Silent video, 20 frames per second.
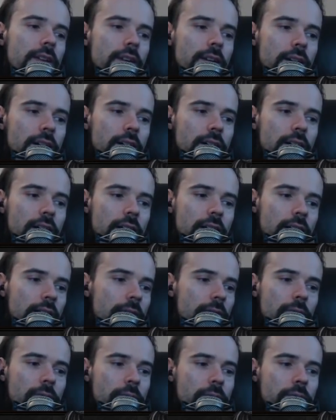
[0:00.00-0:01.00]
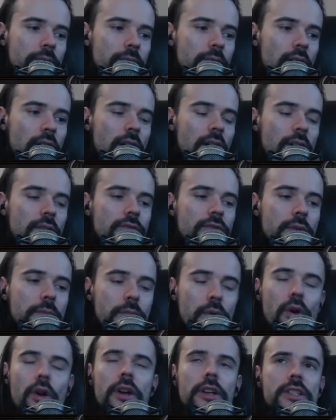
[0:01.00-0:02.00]
the
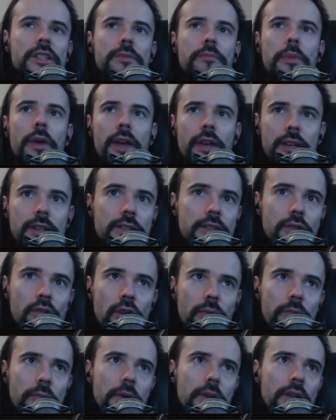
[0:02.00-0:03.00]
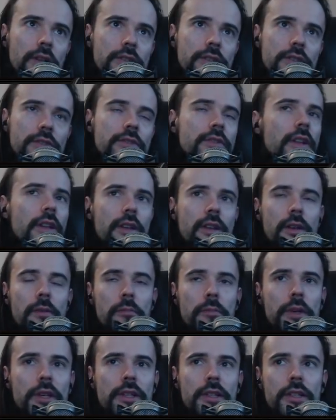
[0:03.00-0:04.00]
Poet's Pen Indigon builds is like
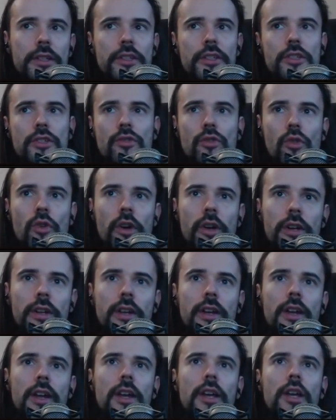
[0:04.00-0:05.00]
completely destroyed.